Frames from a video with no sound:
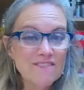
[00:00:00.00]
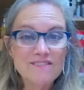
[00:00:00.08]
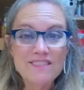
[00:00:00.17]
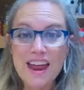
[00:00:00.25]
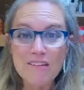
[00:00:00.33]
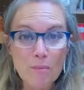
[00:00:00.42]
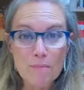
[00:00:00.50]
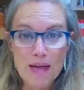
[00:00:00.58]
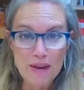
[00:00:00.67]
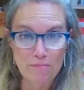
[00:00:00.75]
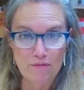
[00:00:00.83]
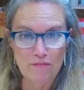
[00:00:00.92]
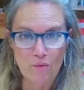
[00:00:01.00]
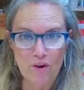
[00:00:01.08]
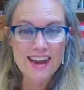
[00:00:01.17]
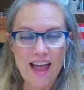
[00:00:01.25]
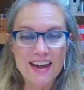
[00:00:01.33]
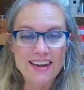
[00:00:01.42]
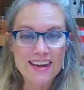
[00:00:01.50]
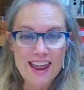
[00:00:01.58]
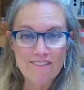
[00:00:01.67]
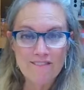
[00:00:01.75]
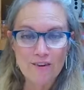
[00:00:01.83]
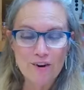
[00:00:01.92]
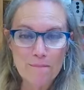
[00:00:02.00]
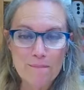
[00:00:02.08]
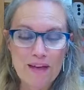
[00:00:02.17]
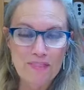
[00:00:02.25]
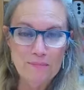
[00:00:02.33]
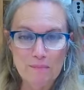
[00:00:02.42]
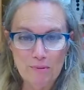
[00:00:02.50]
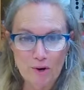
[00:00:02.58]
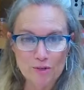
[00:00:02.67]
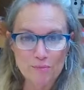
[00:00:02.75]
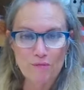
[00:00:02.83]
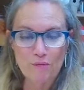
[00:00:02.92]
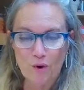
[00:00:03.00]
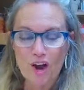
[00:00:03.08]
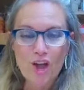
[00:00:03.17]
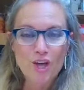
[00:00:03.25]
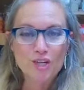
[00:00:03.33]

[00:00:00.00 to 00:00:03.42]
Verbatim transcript: never met him before, had never met them in person before,